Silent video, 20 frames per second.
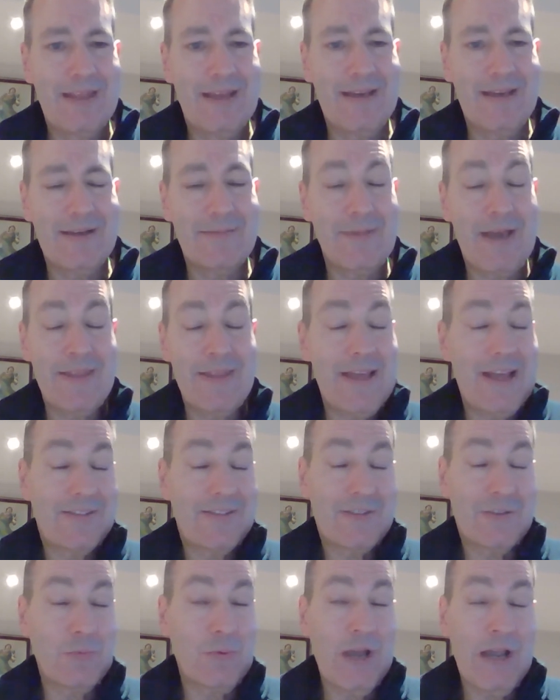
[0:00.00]
And
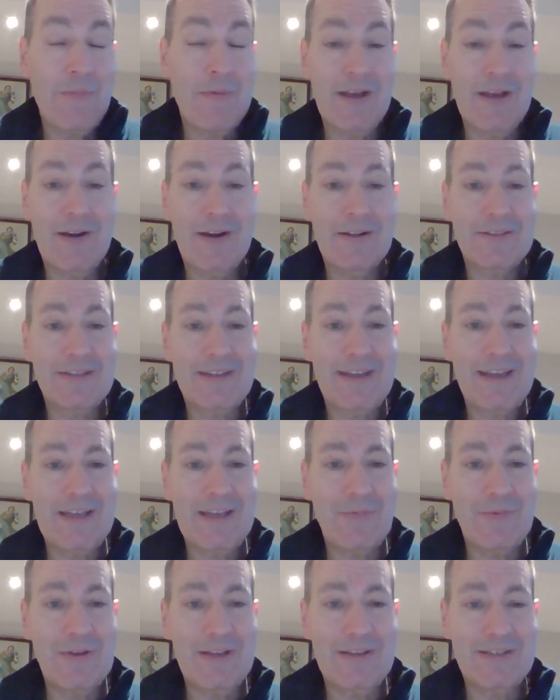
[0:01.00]
that's the way we are
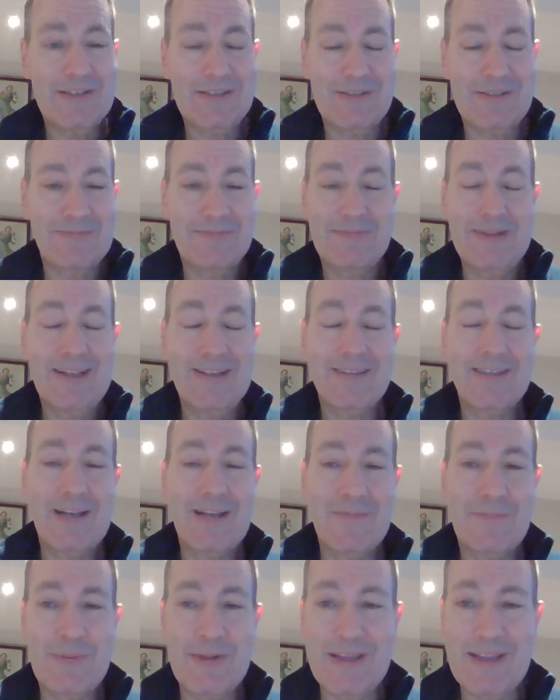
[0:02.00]
today. We're just, instead
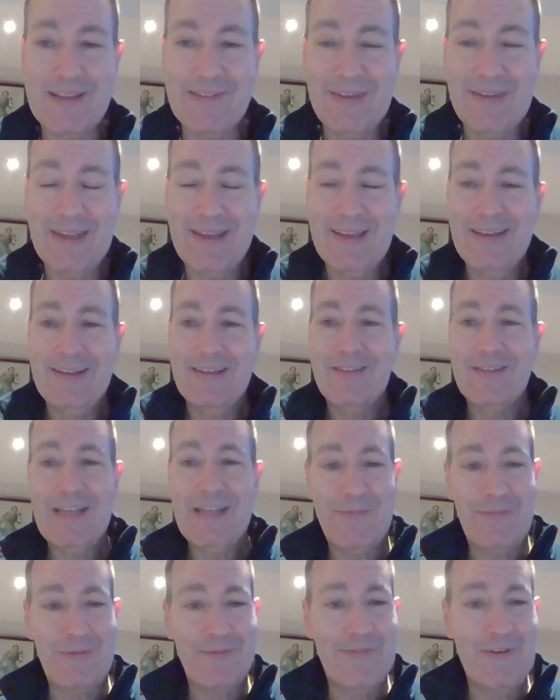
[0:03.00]
of being
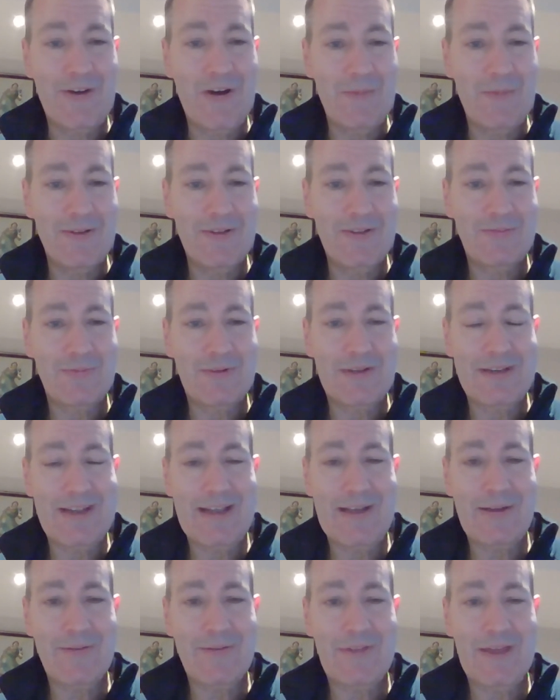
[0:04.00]
7 farmers, we're
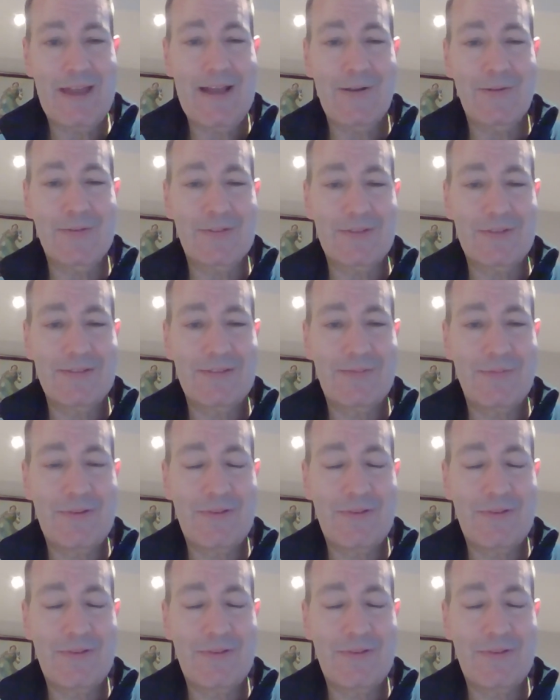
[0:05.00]
now thousands.